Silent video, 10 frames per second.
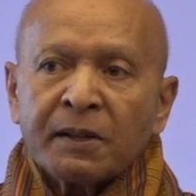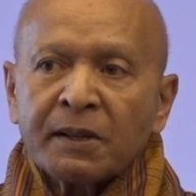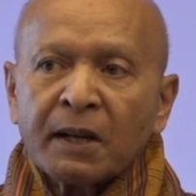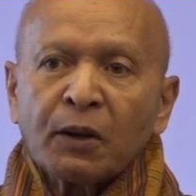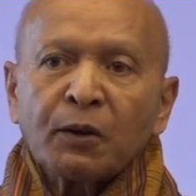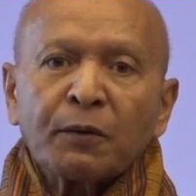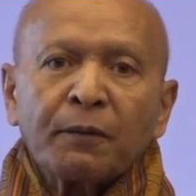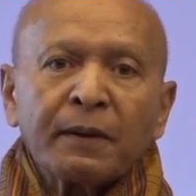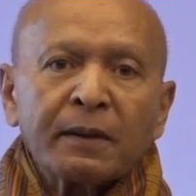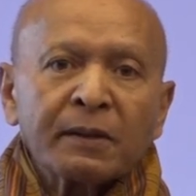So
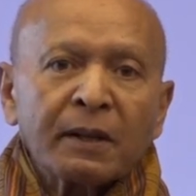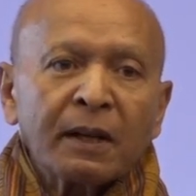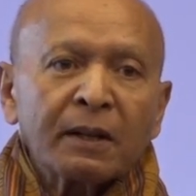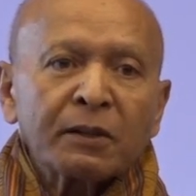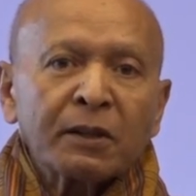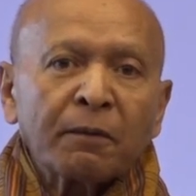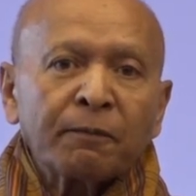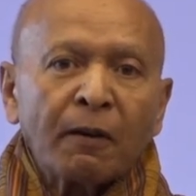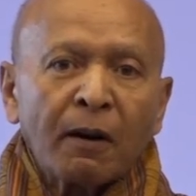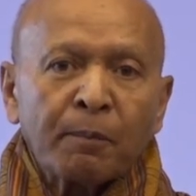
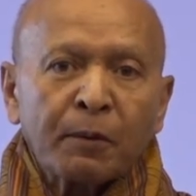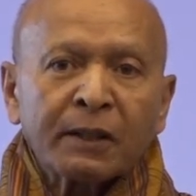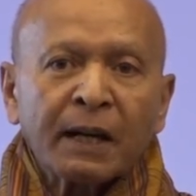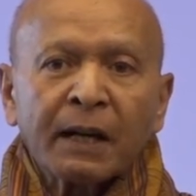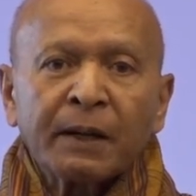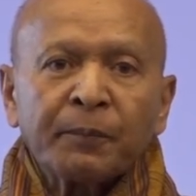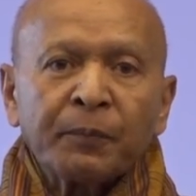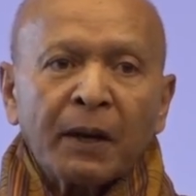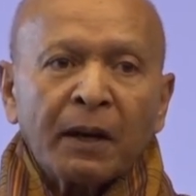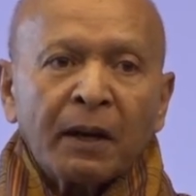for Bhutan,
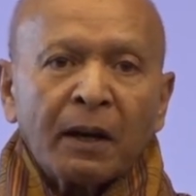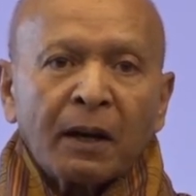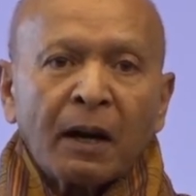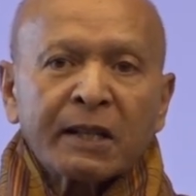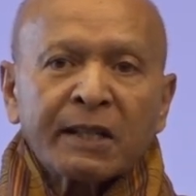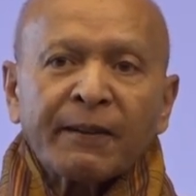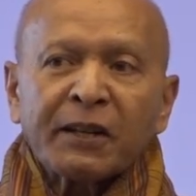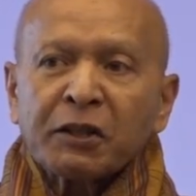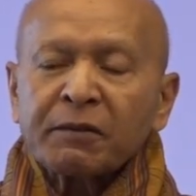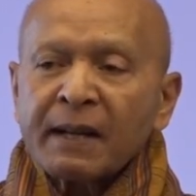
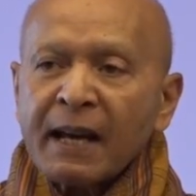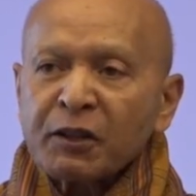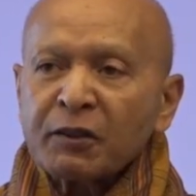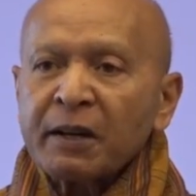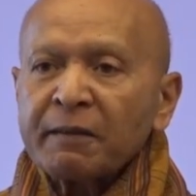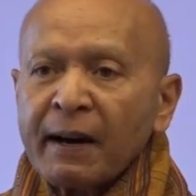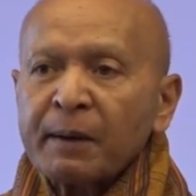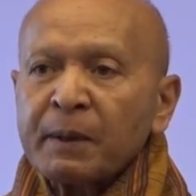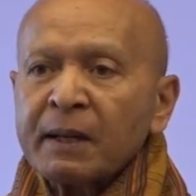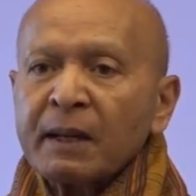conservation of the natural
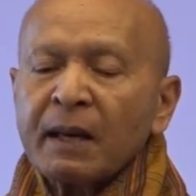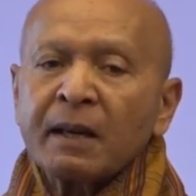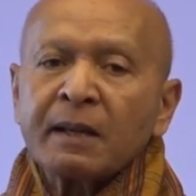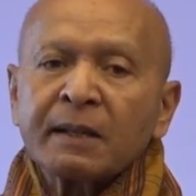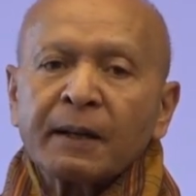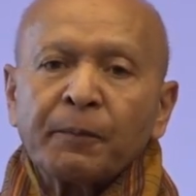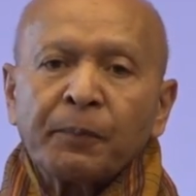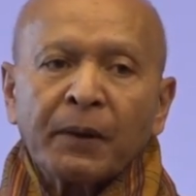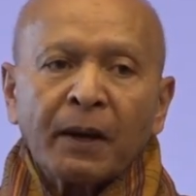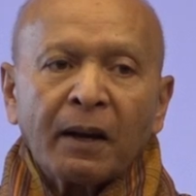environment is an
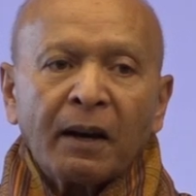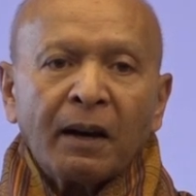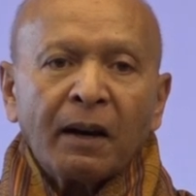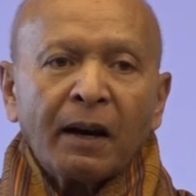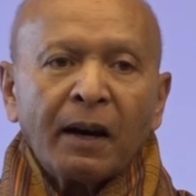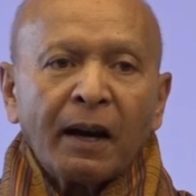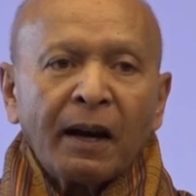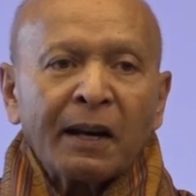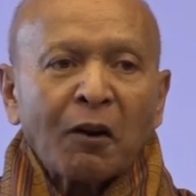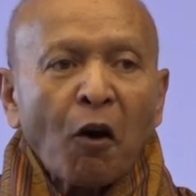
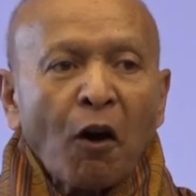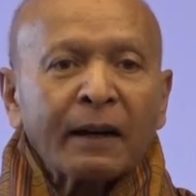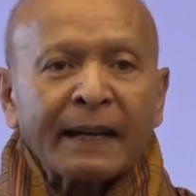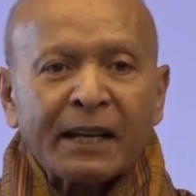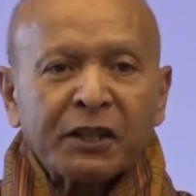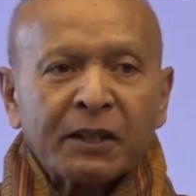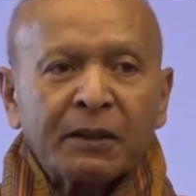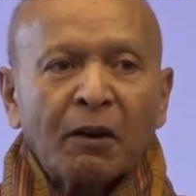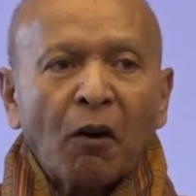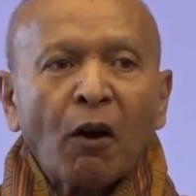
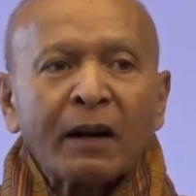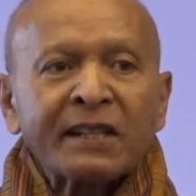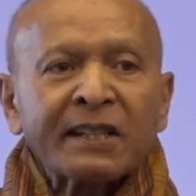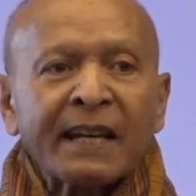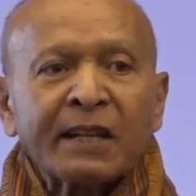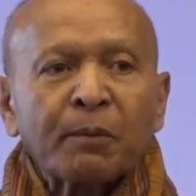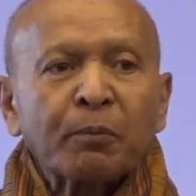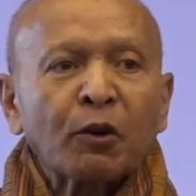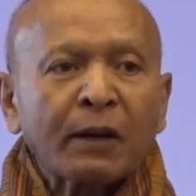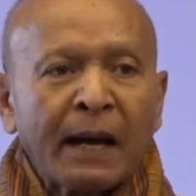all-nation, all-state
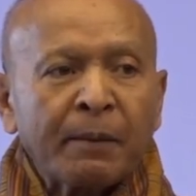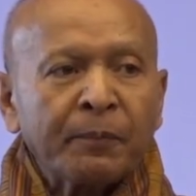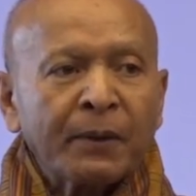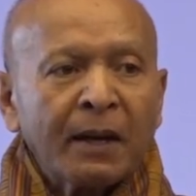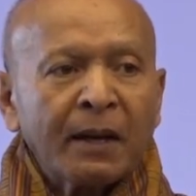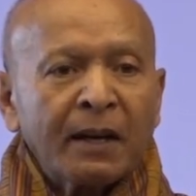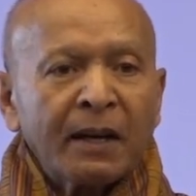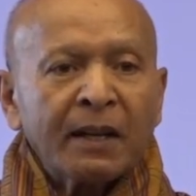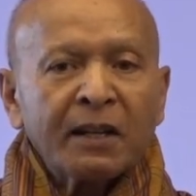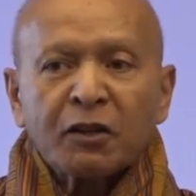program.
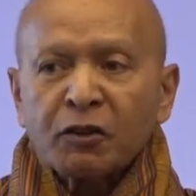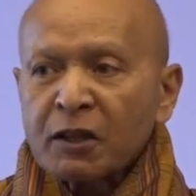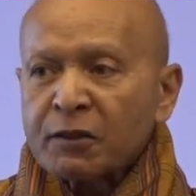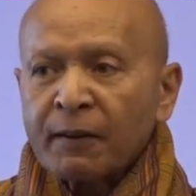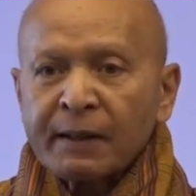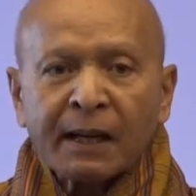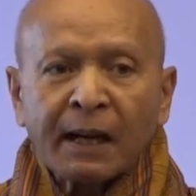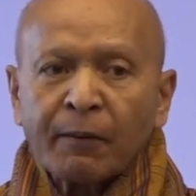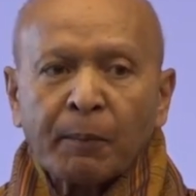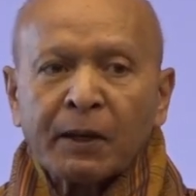It is not just for the
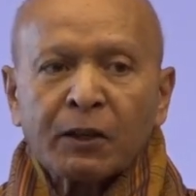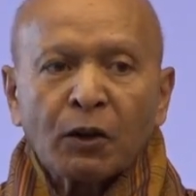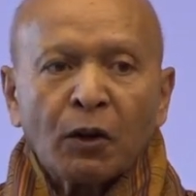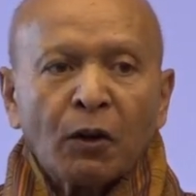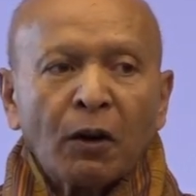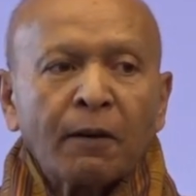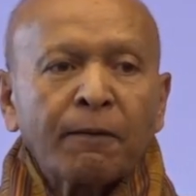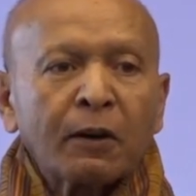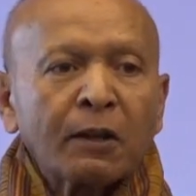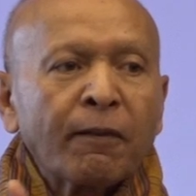government or
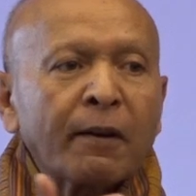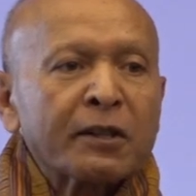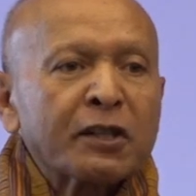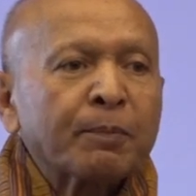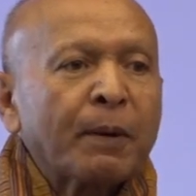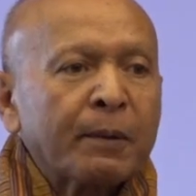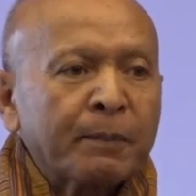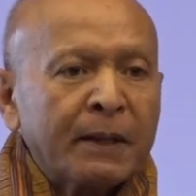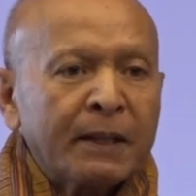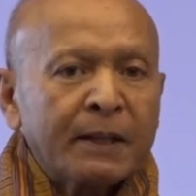for the forest
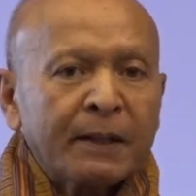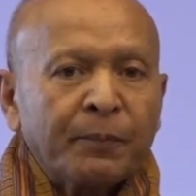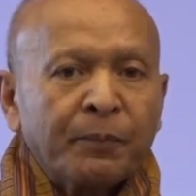department,